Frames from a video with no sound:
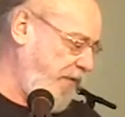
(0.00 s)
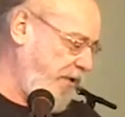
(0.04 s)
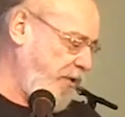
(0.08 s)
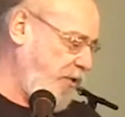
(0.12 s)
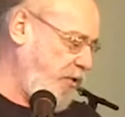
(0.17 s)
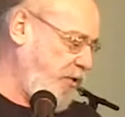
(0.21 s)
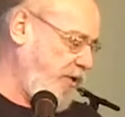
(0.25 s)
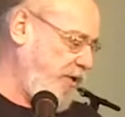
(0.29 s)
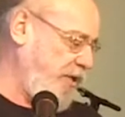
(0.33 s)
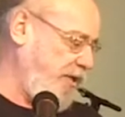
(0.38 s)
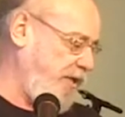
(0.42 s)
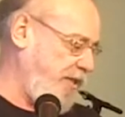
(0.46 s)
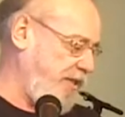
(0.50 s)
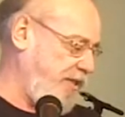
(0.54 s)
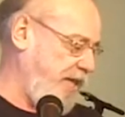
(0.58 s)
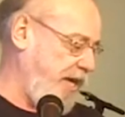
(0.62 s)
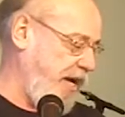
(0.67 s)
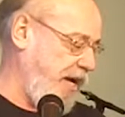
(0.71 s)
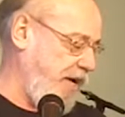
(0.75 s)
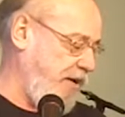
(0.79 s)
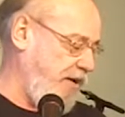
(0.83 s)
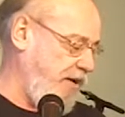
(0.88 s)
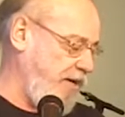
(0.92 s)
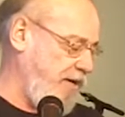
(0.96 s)
Sufficient is
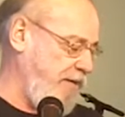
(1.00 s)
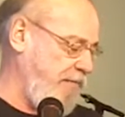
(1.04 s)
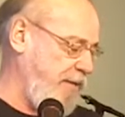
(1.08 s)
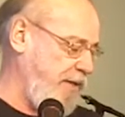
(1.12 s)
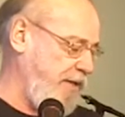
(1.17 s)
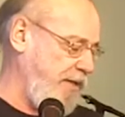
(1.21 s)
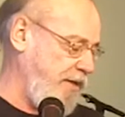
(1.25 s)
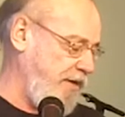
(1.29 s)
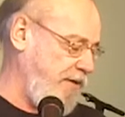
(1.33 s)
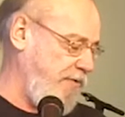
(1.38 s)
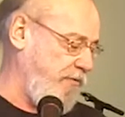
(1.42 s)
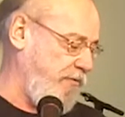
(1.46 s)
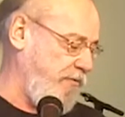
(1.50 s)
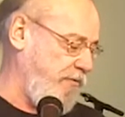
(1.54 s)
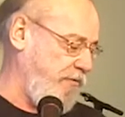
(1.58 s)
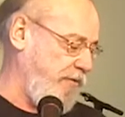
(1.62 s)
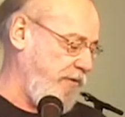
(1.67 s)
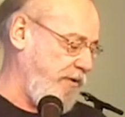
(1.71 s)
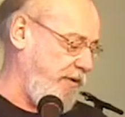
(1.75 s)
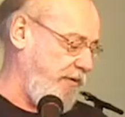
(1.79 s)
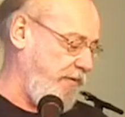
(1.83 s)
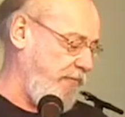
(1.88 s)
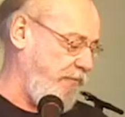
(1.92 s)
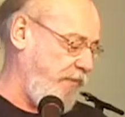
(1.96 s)
thy arm
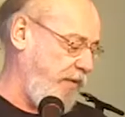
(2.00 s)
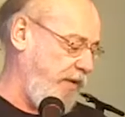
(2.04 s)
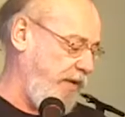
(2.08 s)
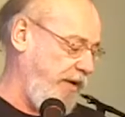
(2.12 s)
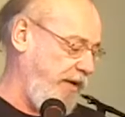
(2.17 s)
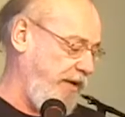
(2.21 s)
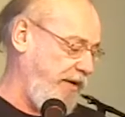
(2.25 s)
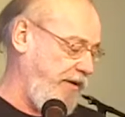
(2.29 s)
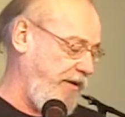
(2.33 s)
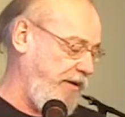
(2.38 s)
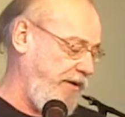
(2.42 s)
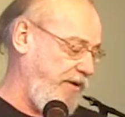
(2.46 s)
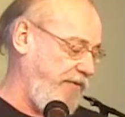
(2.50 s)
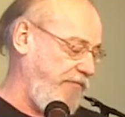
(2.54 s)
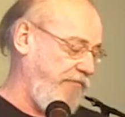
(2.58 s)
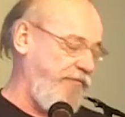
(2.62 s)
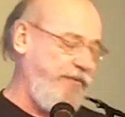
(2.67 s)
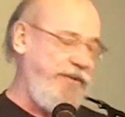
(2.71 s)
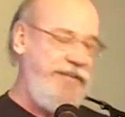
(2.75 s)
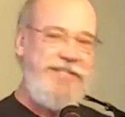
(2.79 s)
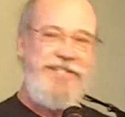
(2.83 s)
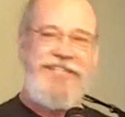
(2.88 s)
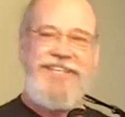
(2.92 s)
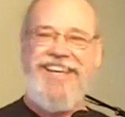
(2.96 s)
alone, and our
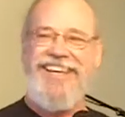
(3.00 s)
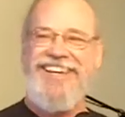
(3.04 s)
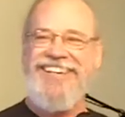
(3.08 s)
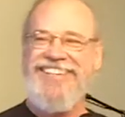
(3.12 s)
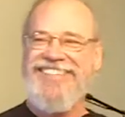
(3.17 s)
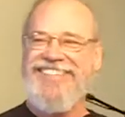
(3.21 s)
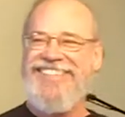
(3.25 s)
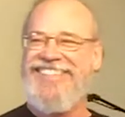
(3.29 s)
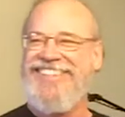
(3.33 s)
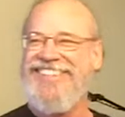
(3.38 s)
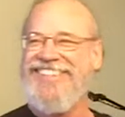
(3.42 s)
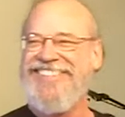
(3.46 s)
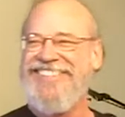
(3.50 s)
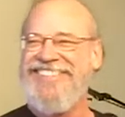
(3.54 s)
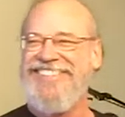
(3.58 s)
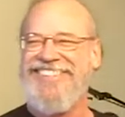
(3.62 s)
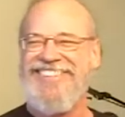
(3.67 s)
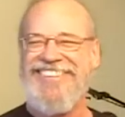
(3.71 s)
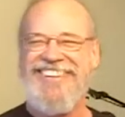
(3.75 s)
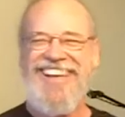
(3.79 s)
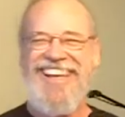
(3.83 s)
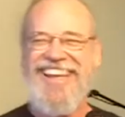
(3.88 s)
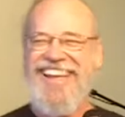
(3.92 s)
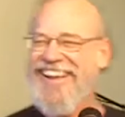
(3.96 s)
defense is
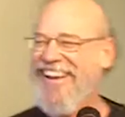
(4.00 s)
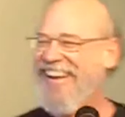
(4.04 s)
sure.